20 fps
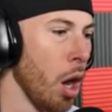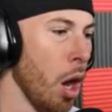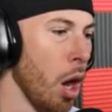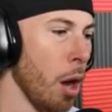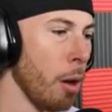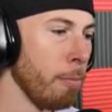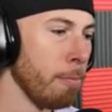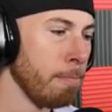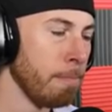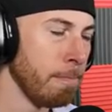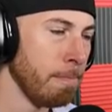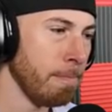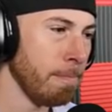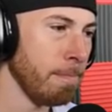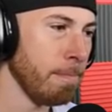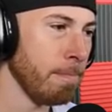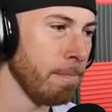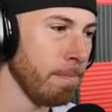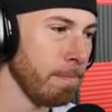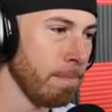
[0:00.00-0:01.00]

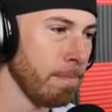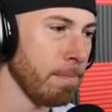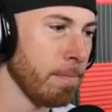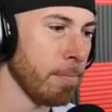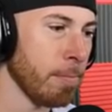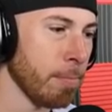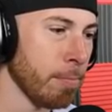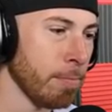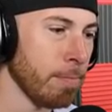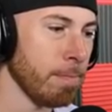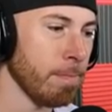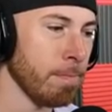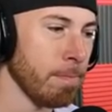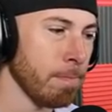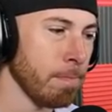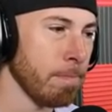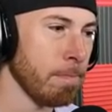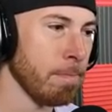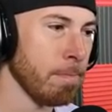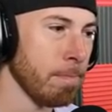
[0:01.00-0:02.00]

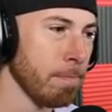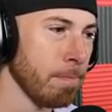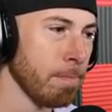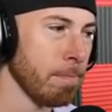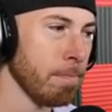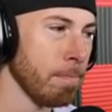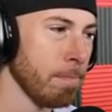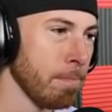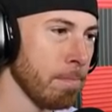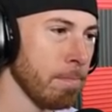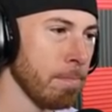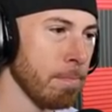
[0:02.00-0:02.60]
Nothing is said.